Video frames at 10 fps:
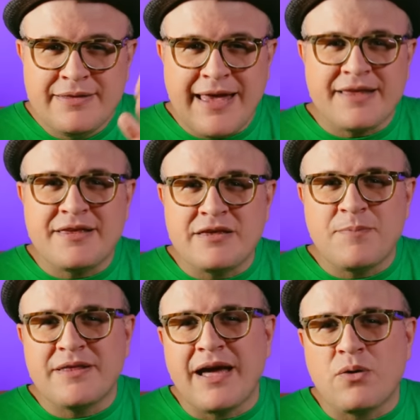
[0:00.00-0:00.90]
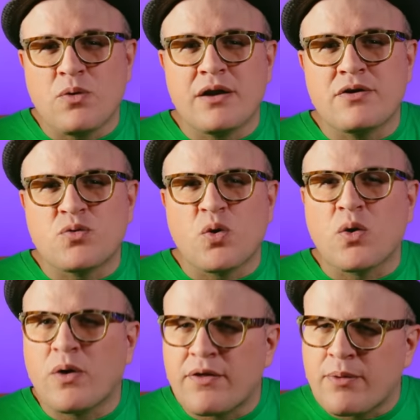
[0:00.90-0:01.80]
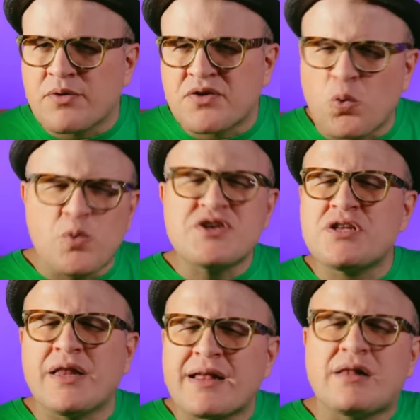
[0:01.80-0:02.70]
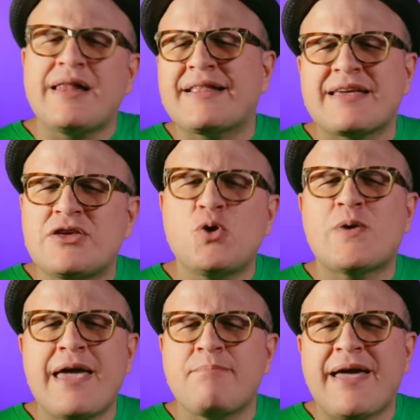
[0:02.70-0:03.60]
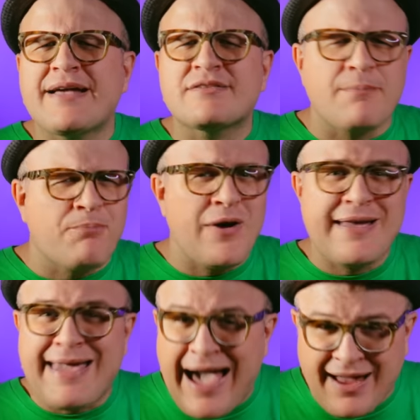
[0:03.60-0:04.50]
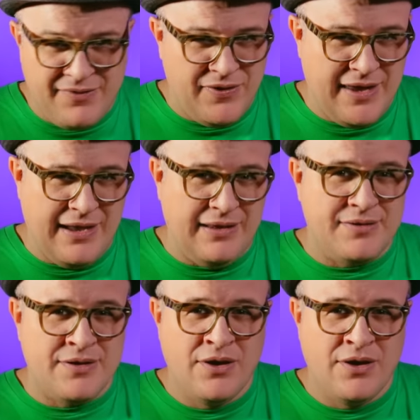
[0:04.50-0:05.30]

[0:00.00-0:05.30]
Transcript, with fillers: Dexys Midnight Runners were one of the most original and eclectic U K bands to break out in the eighties.